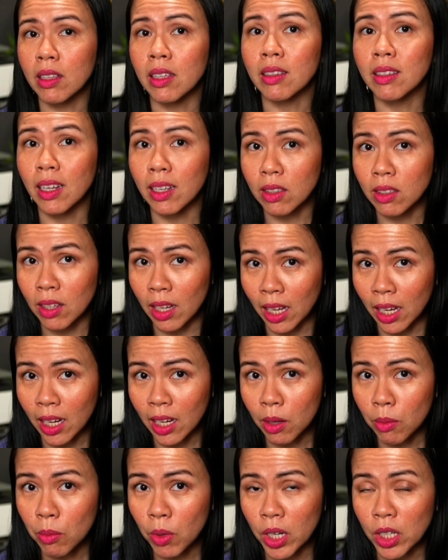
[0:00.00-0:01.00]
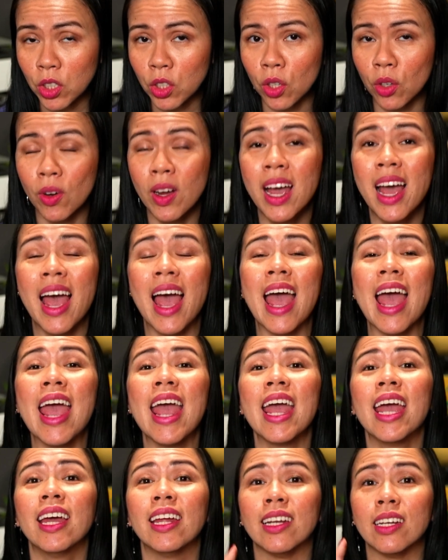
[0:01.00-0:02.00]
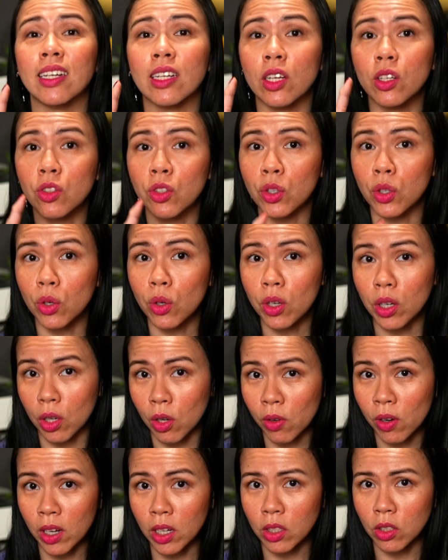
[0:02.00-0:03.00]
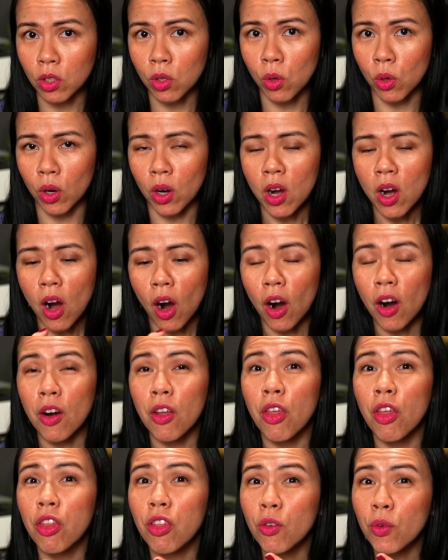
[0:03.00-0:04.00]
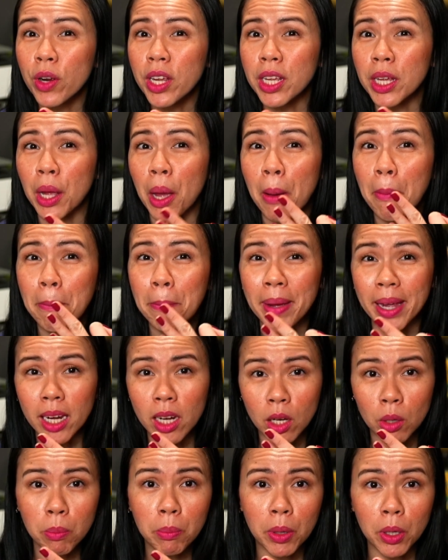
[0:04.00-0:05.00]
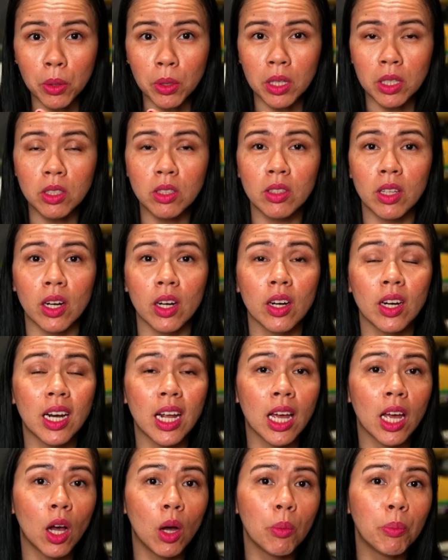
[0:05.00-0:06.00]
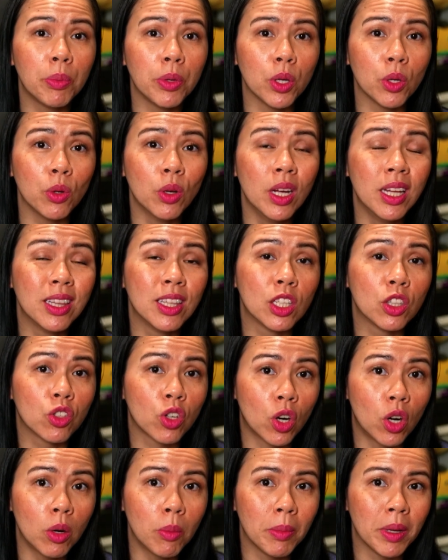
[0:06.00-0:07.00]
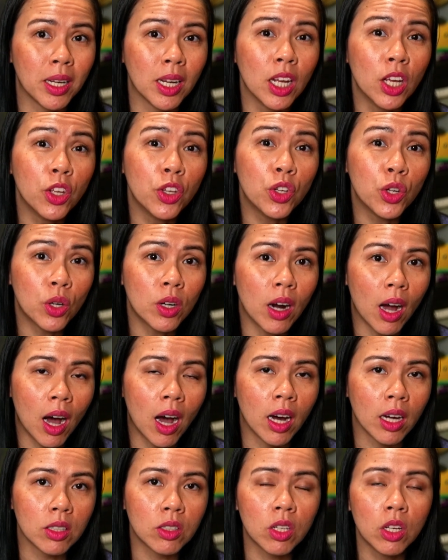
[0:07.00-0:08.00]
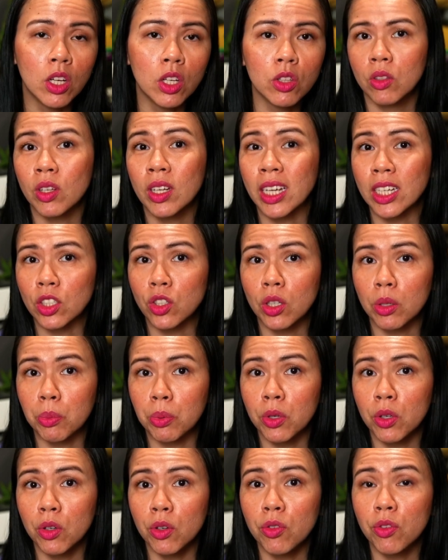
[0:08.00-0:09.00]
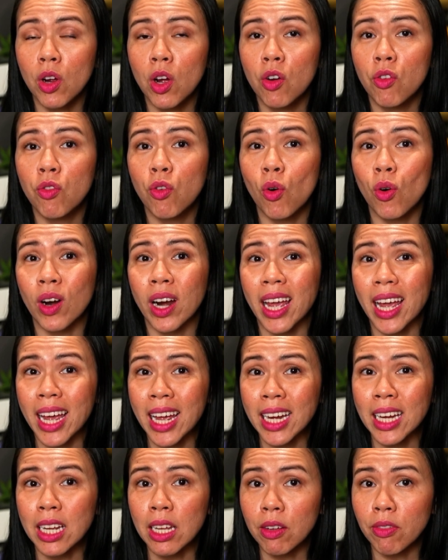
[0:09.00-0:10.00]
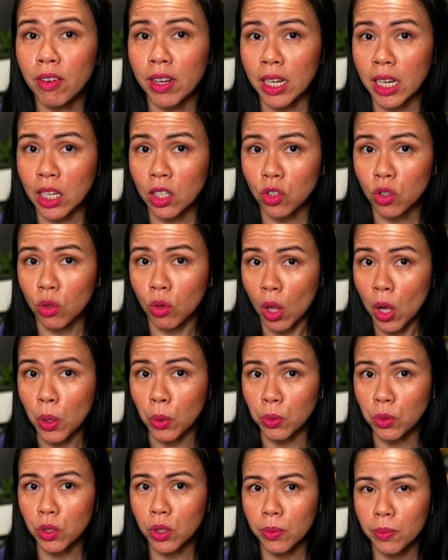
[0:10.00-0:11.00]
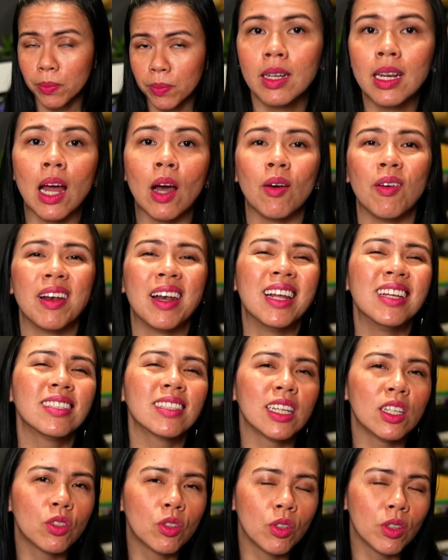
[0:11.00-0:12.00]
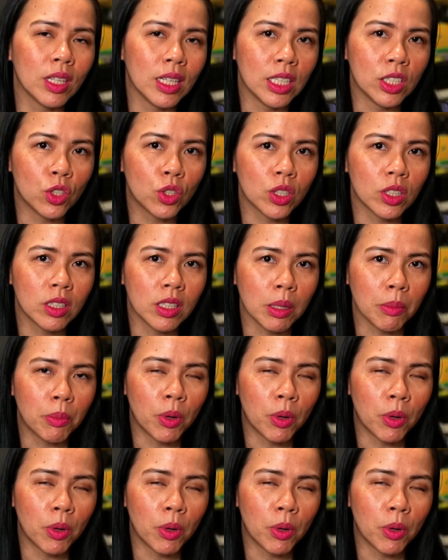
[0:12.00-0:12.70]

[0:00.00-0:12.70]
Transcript: the debt to income ratio, and your credit score are 3 big components that are going to help you determine your odds to get you approved for any financial loans. Now, let's get to the interesting